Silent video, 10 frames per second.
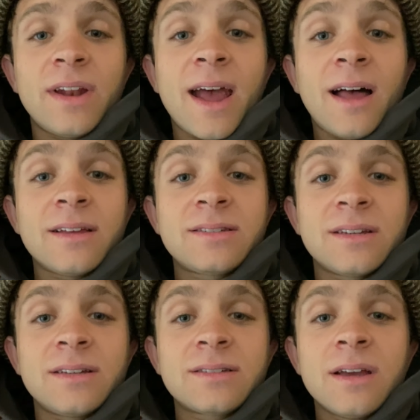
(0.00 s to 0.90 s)

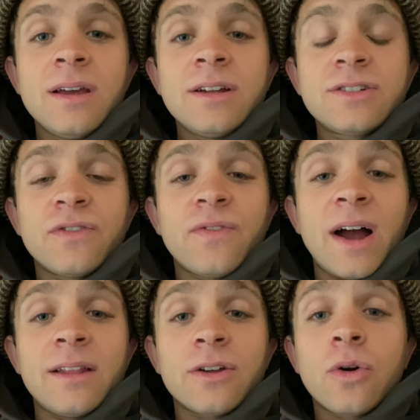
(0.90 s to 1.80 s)
analysis to
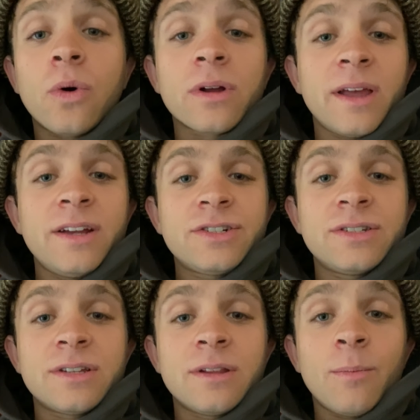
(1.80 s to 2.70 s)
find the
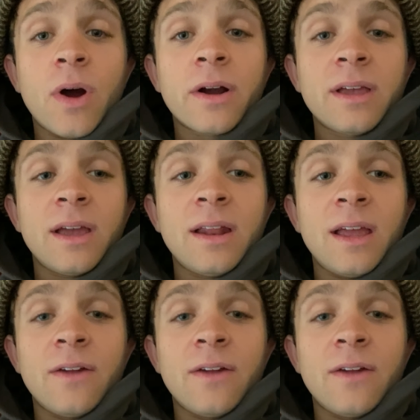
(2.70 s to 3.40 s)
correlations in the market